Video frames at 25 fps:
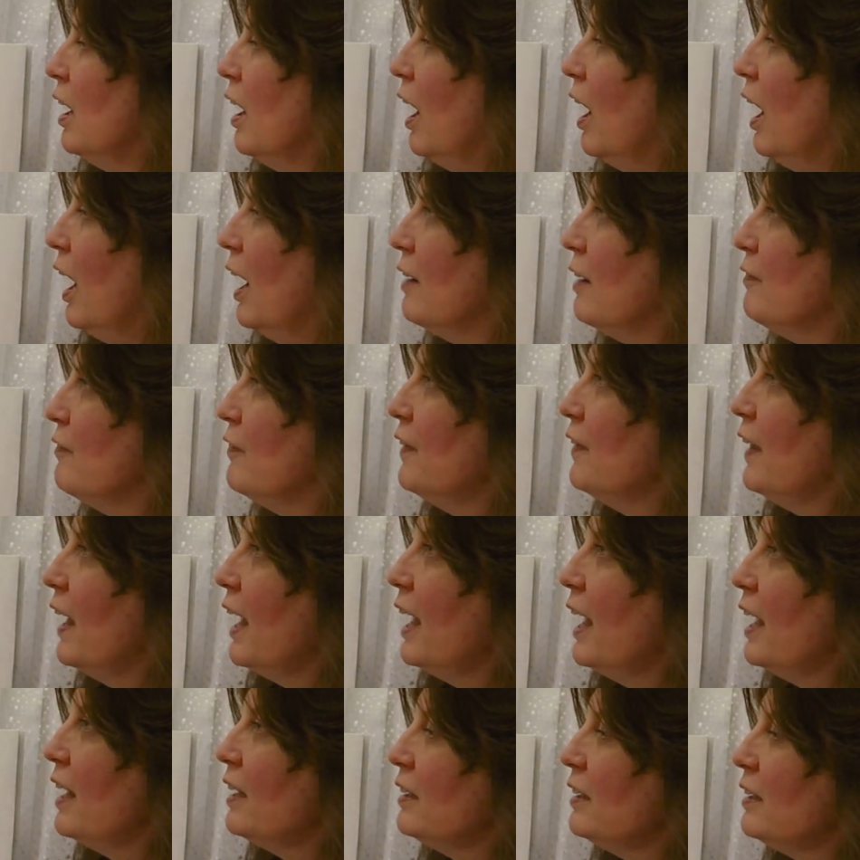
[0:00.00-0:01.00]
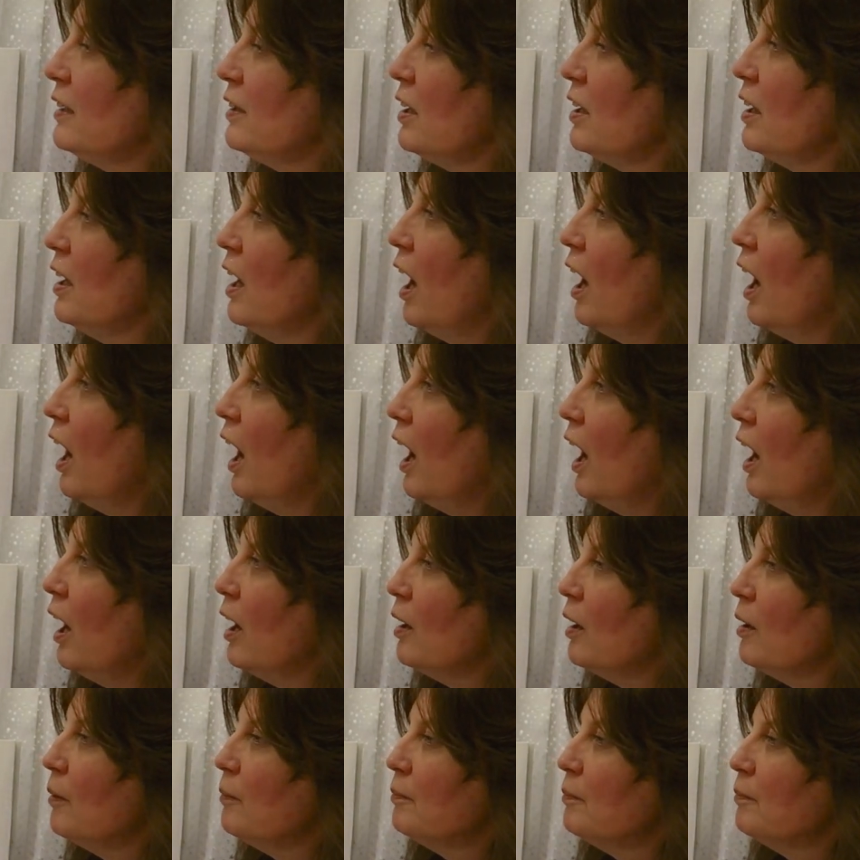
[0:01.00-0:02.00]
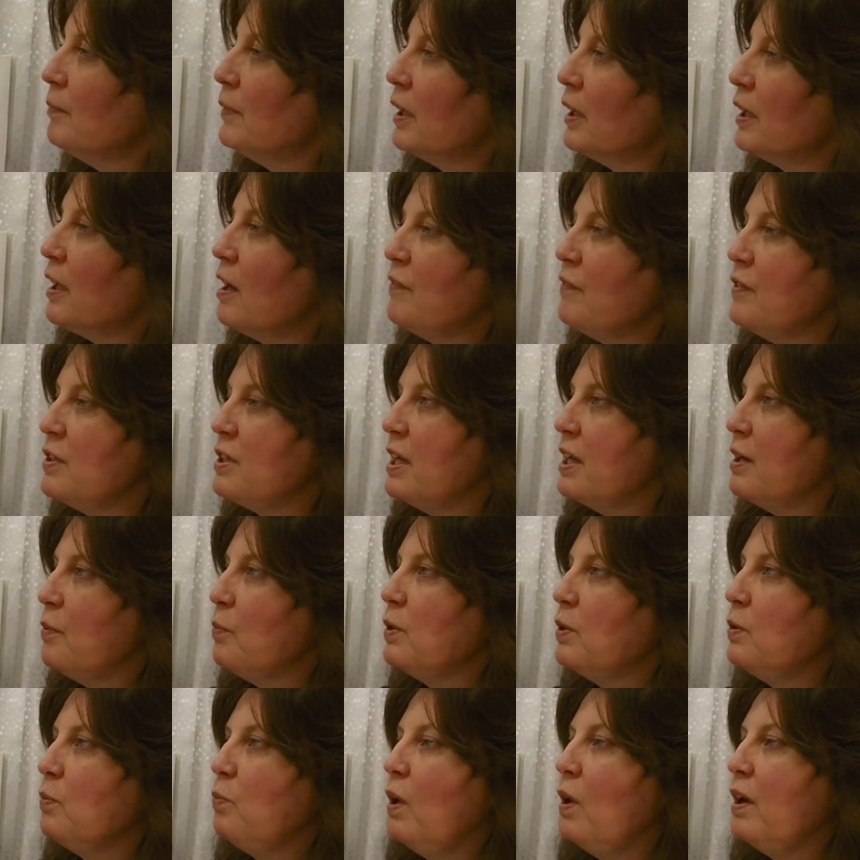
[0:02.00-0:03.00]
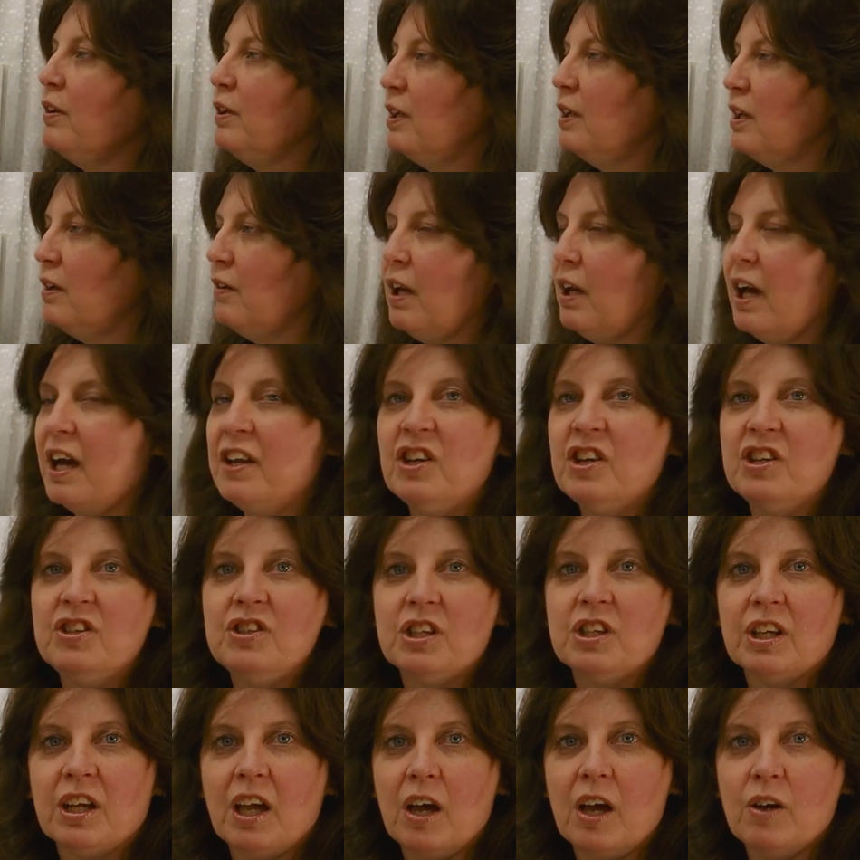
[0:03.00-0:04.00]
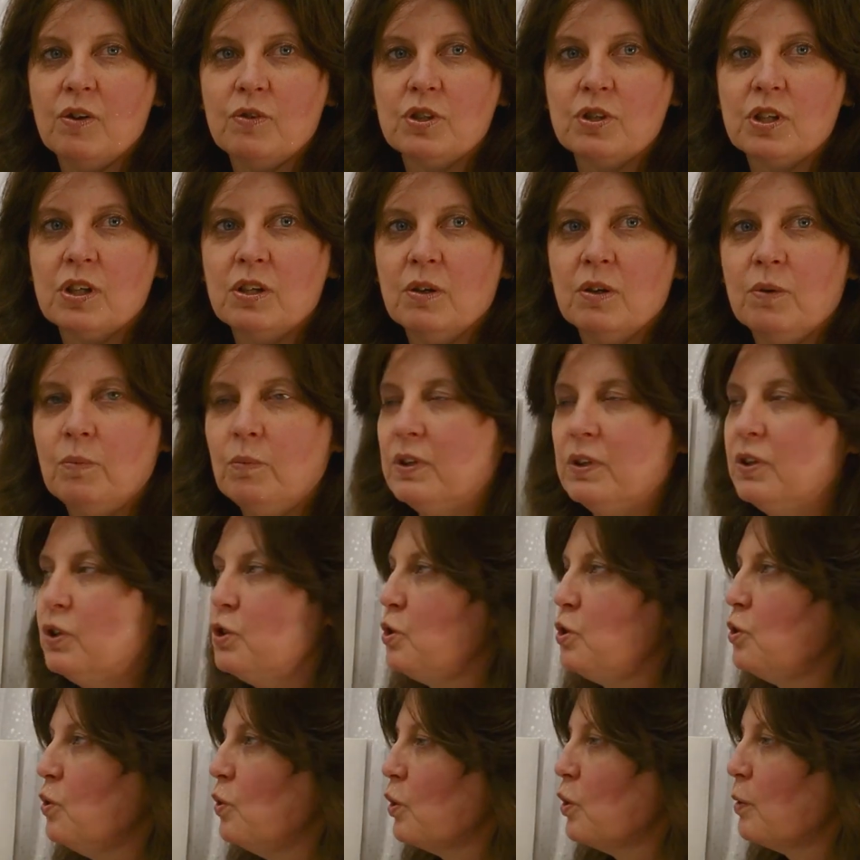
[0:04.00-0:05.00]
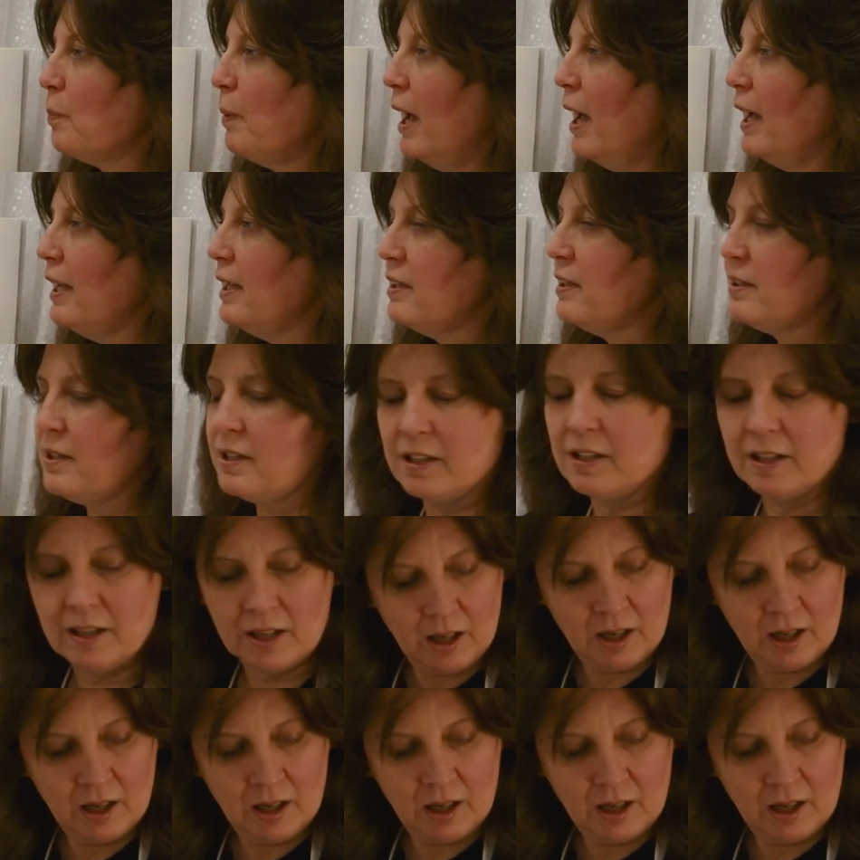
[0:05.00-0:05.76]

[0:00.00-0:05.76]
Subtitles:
I've then covered it with what, you know, like an undercoat with the chalk paint.